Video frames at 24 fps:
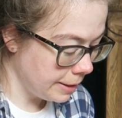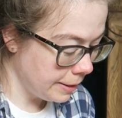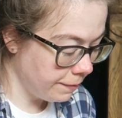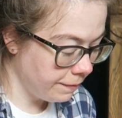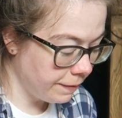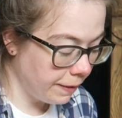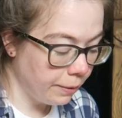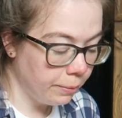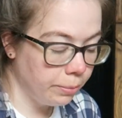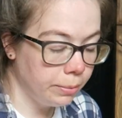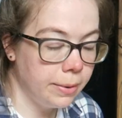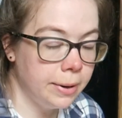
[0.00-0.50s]

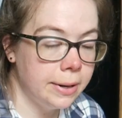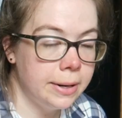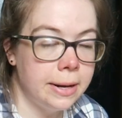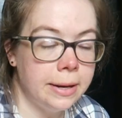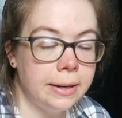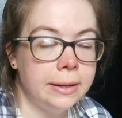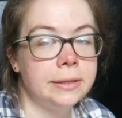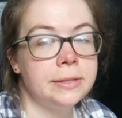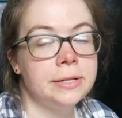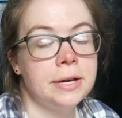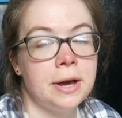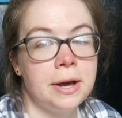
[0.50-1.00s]
if I run
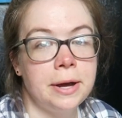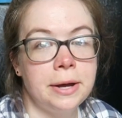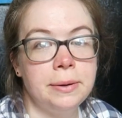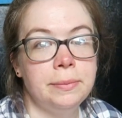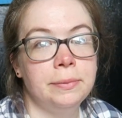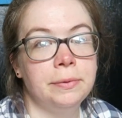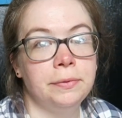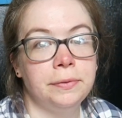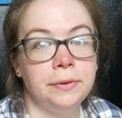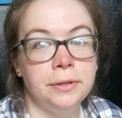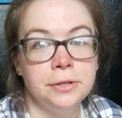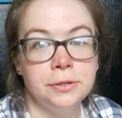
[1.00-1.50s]
out of
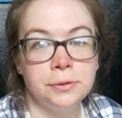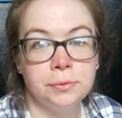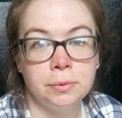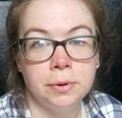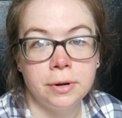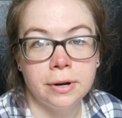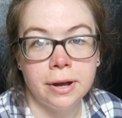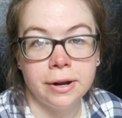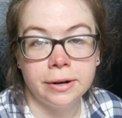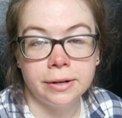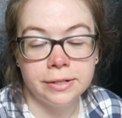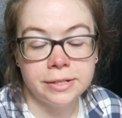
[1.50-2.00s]
time, if these
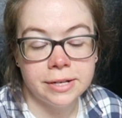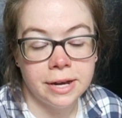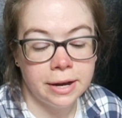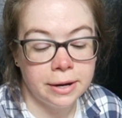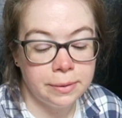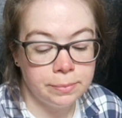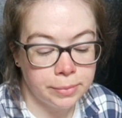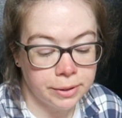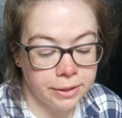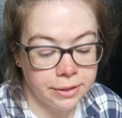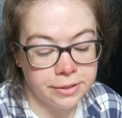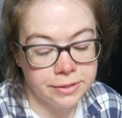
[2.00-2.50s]
run out of
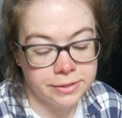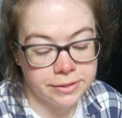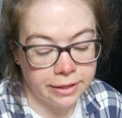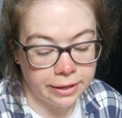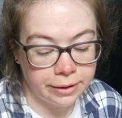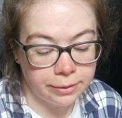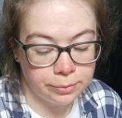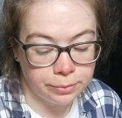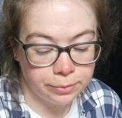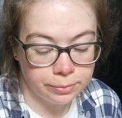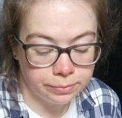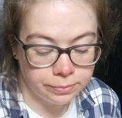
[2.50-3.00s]
time because
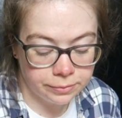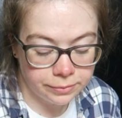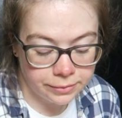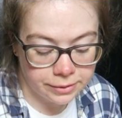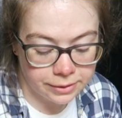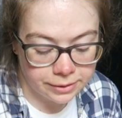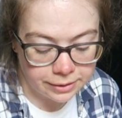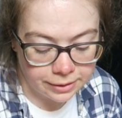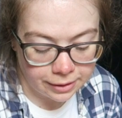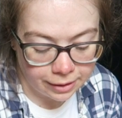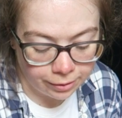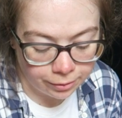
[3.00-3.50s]
I
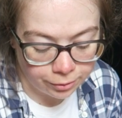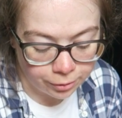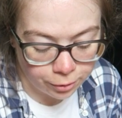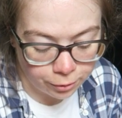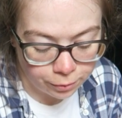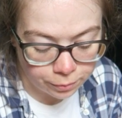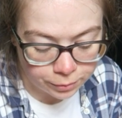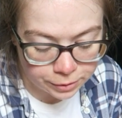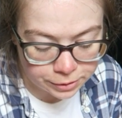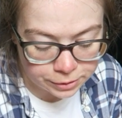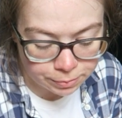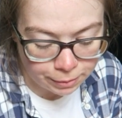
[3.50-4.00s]
don't
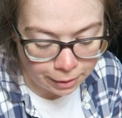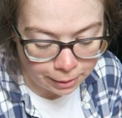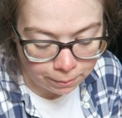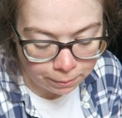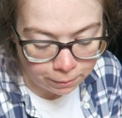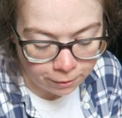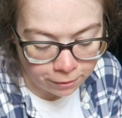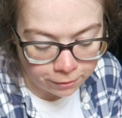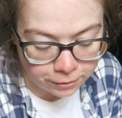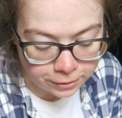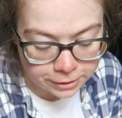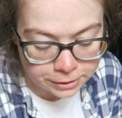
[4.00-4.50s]
know, it's my
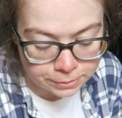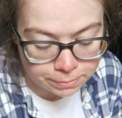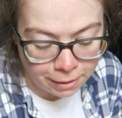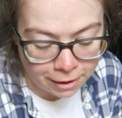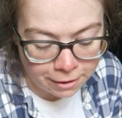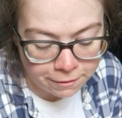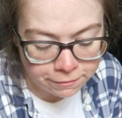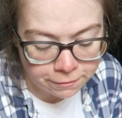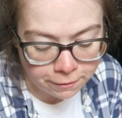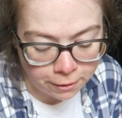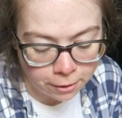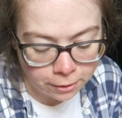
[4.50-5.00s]
fault. It's
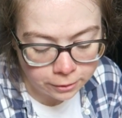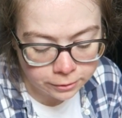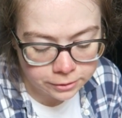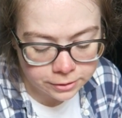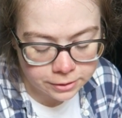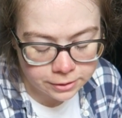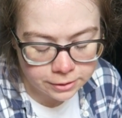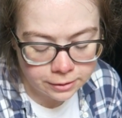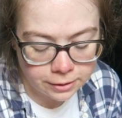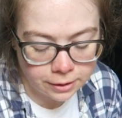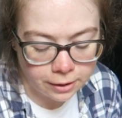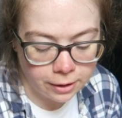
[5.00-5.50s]
my
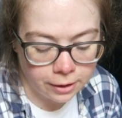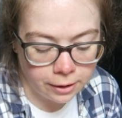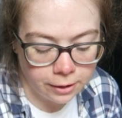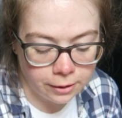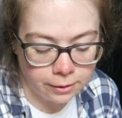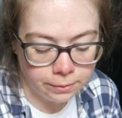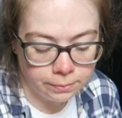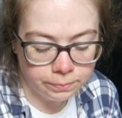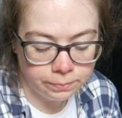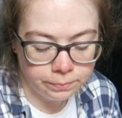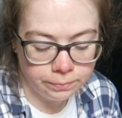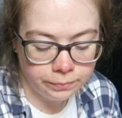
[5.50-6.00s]
fault.
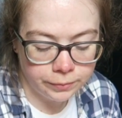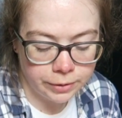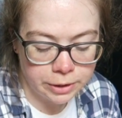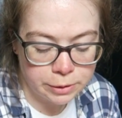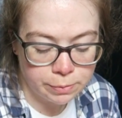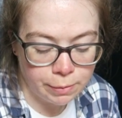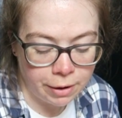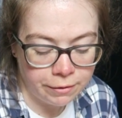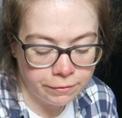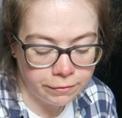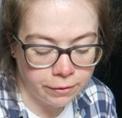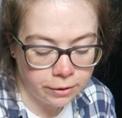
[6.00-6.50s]

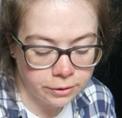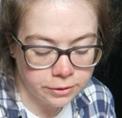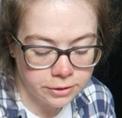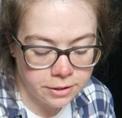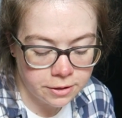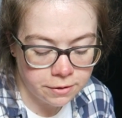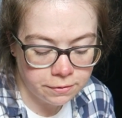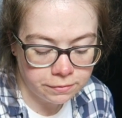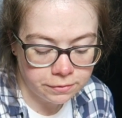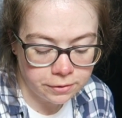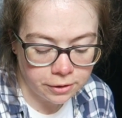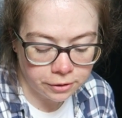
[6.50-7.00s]
It's my fault
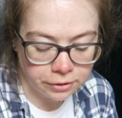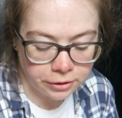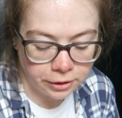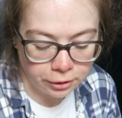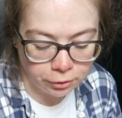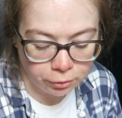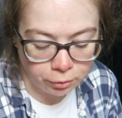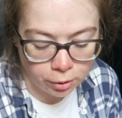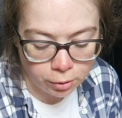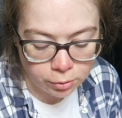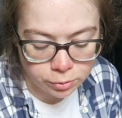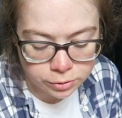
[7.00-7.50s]
if
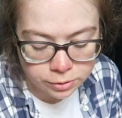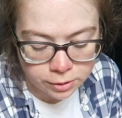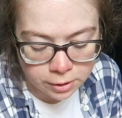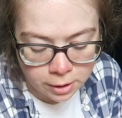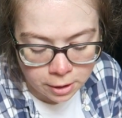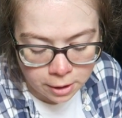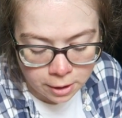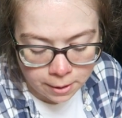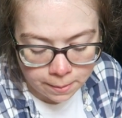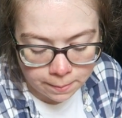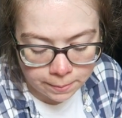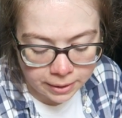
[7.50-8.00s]
nothing grows.
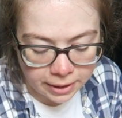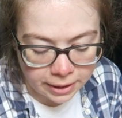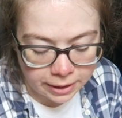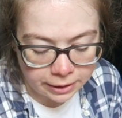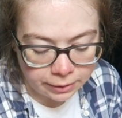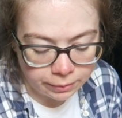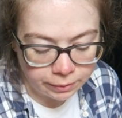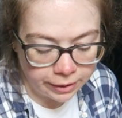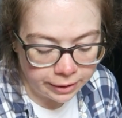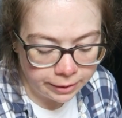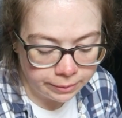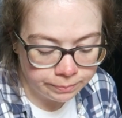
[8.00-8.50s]
But
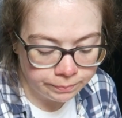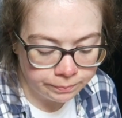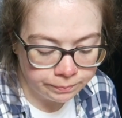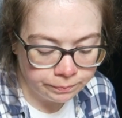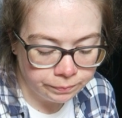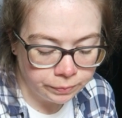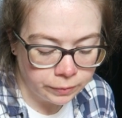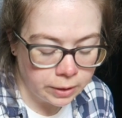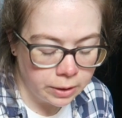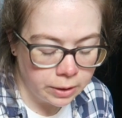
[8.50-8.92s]
anyway,